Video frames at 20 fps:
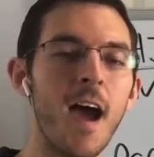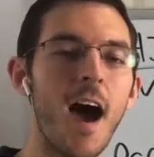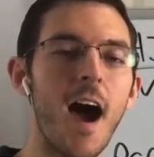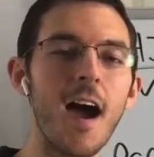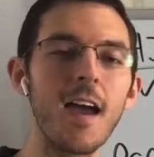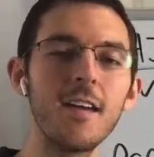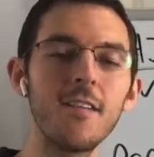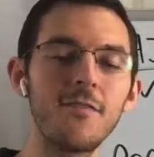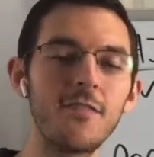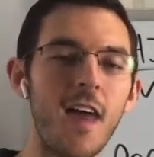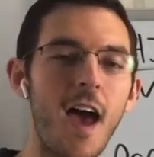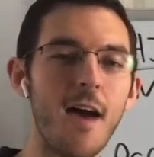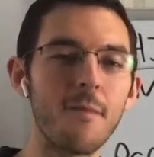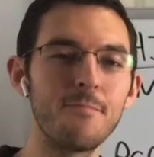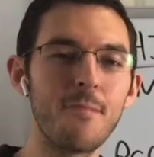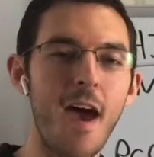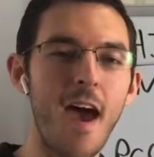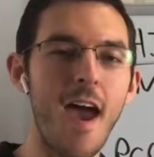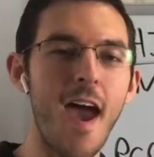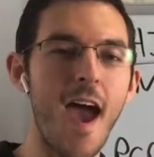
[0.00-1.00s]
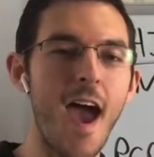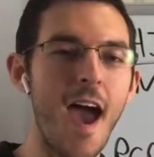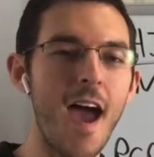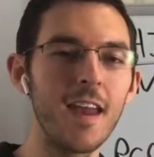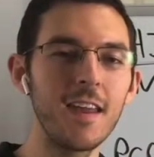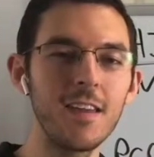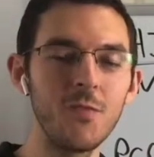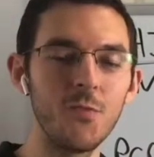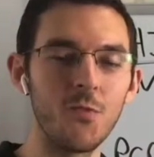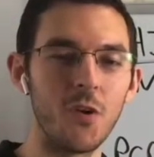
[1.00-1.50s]
I have not met
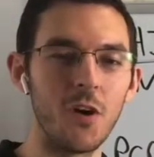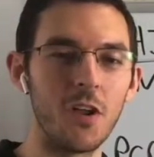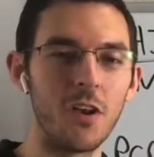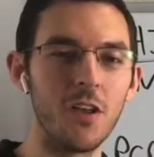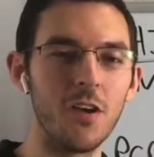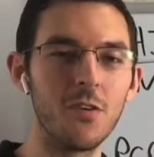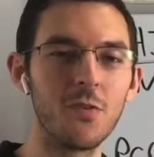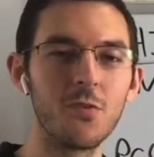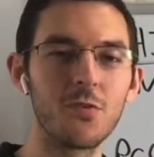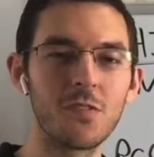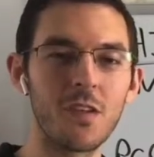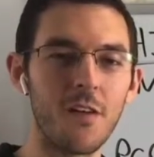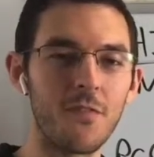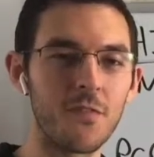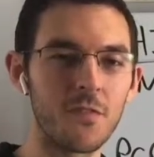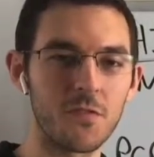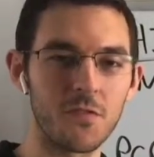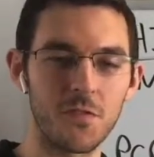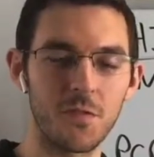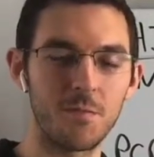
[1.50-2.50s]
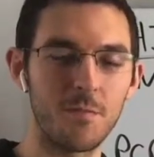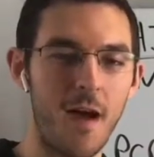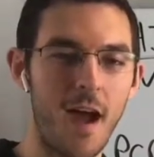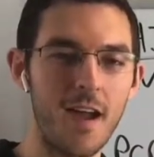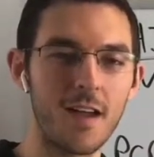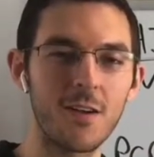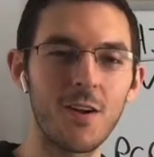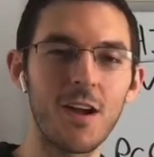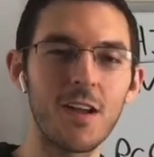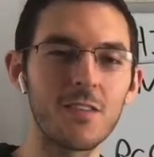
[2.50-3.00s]
anyone who suffers from
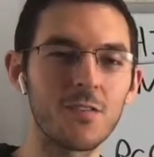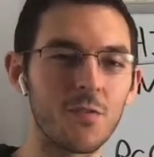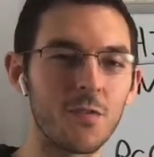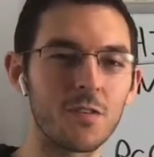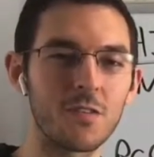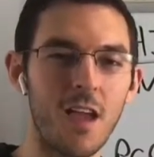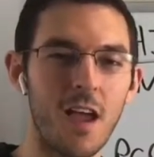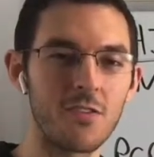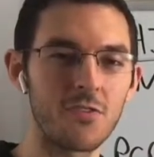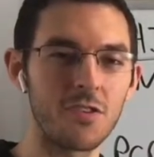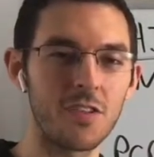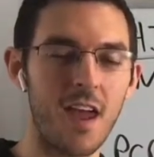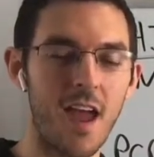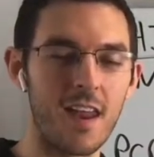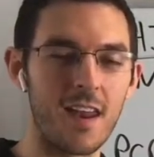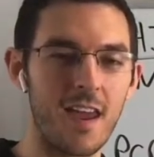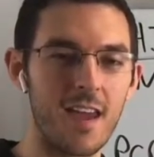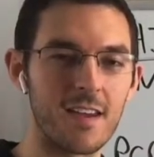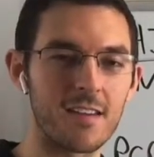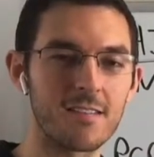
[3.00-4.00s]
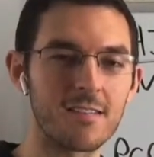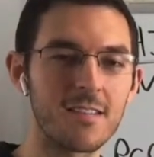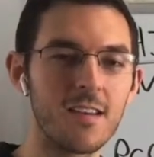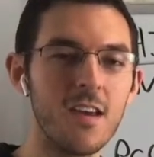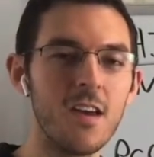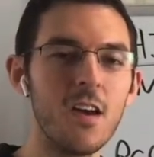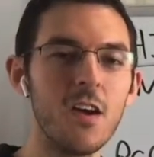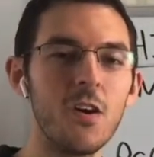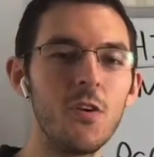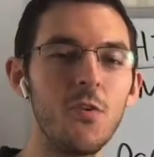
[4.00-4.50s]
migraines or tension headaches
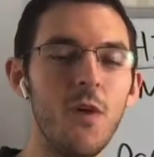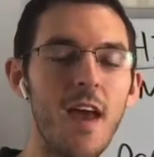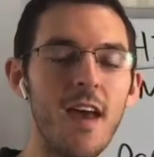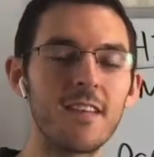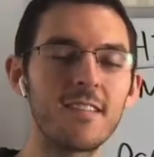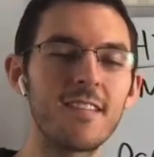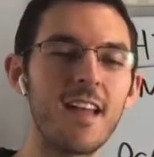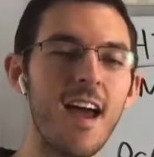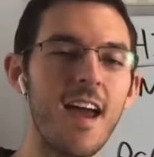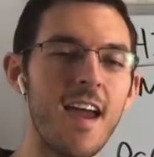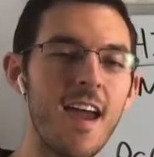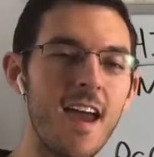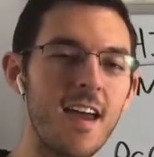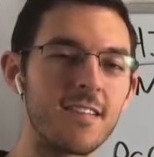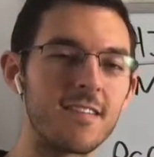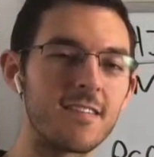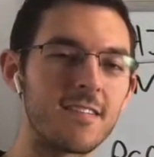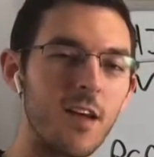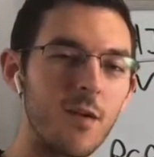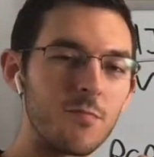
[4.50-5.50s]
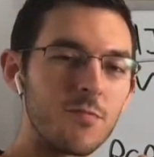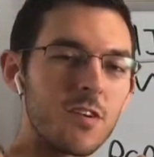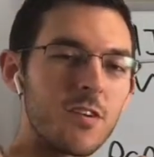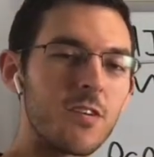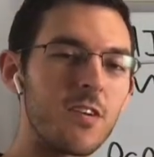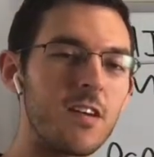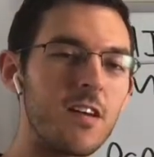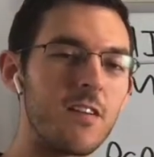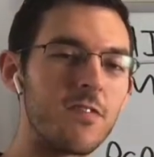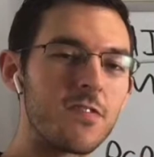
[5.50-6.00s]
who has not had some
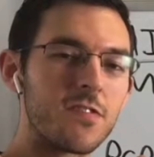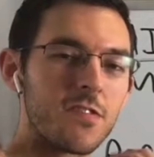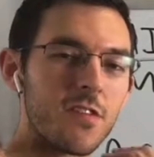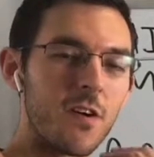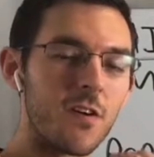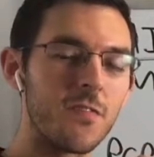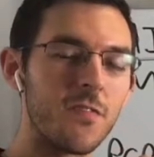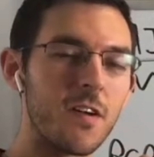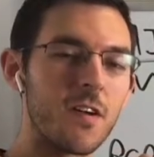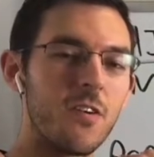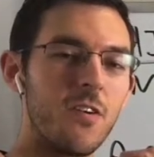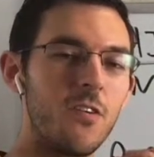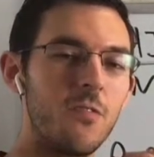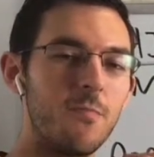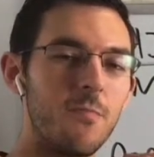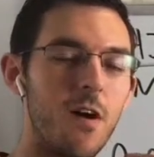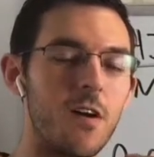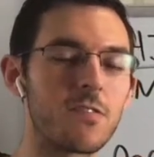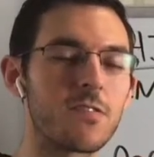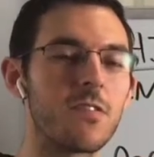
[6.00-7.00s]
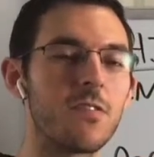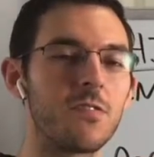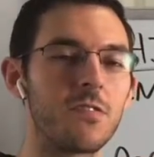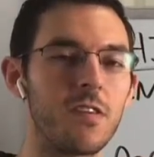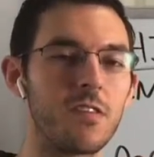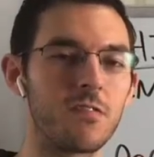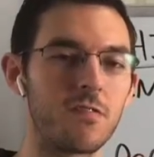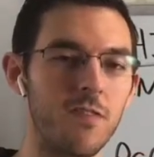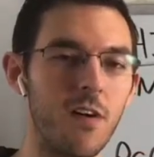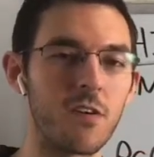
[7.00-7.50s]
degree of cervical muscle
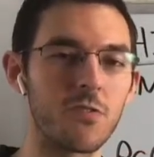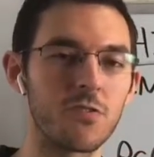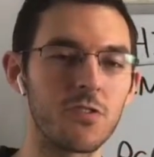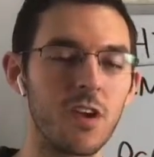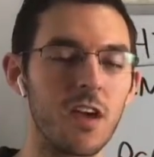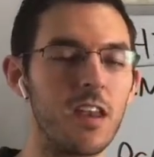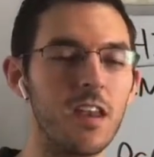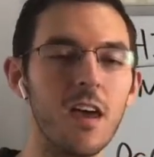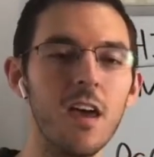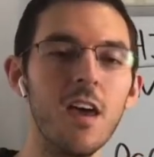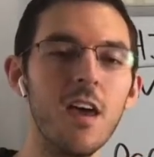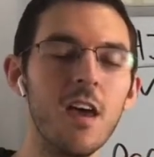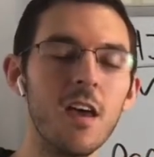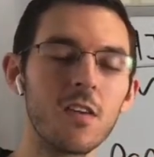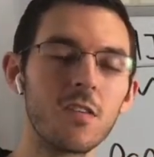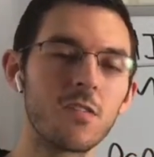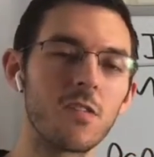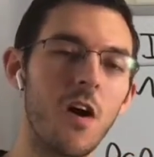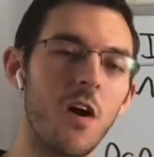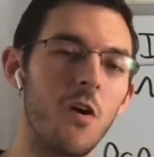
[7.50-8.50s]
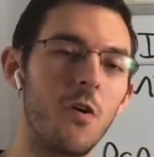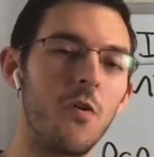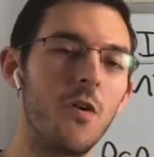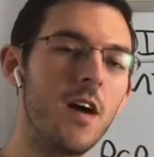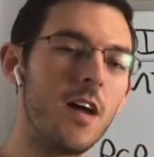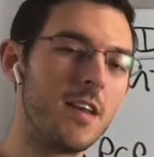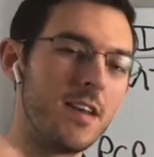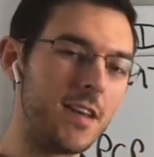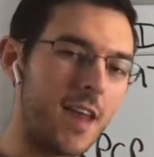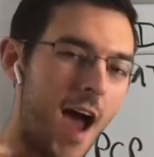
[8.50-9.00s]
dysfunction.
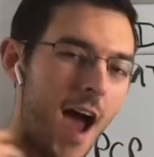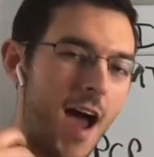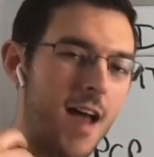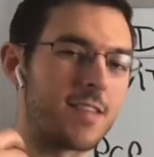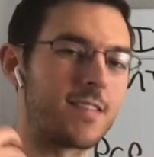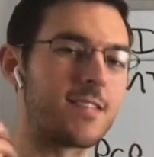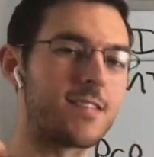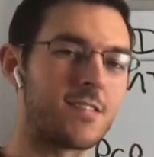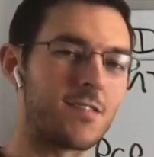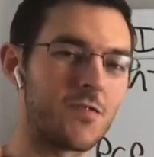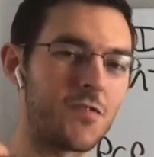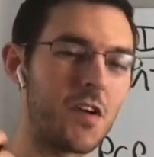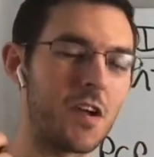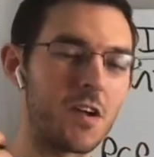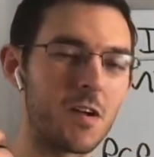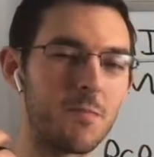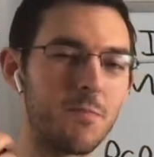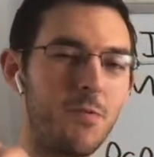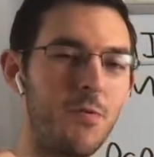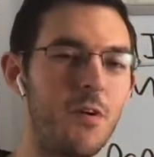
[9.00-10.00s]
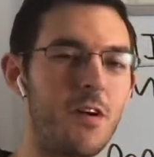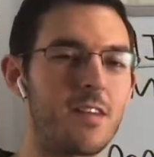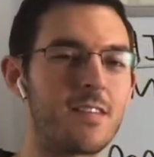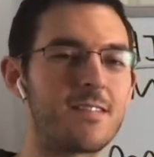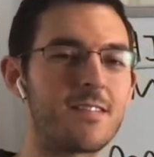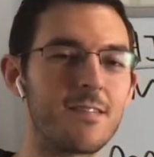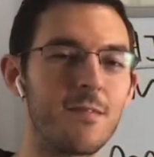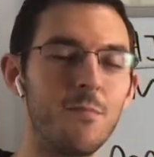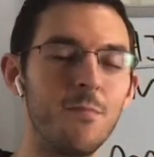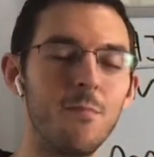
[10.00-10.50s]
So, knots, trigger
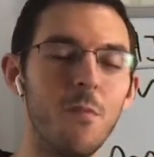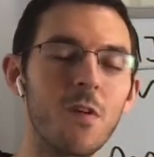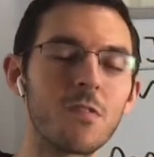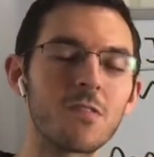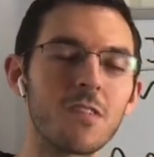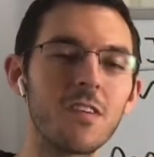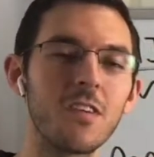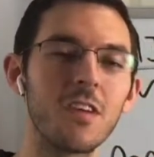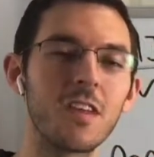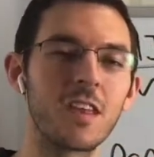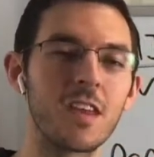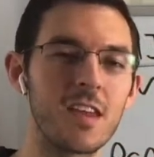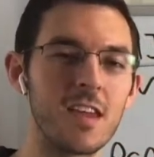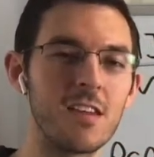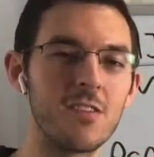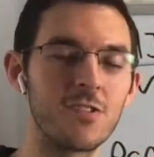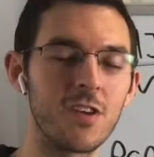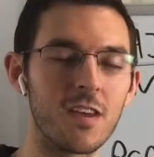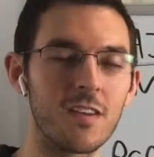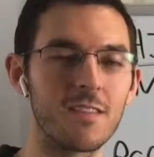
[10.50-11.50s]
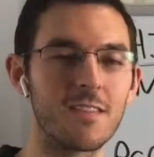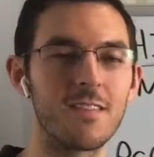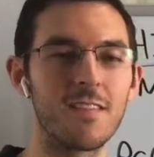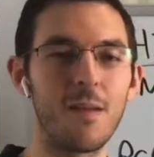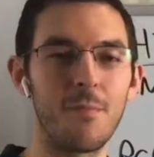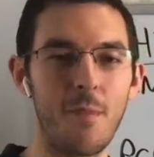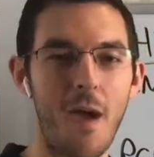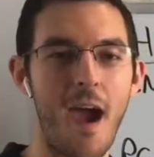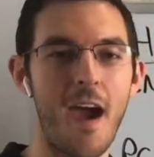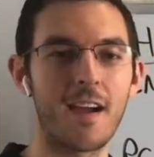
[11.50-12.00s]
points, muscle adhesions in
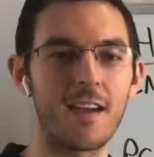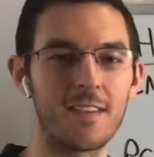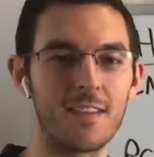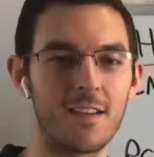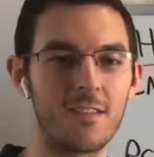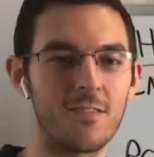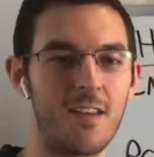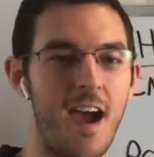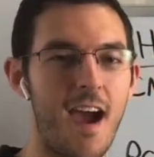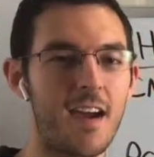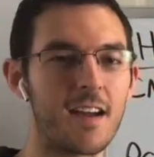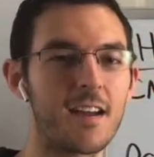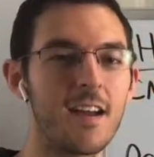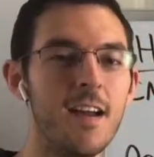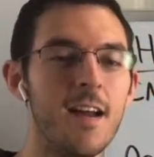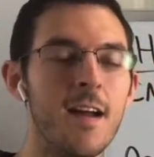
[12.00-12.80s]
the back of their neck.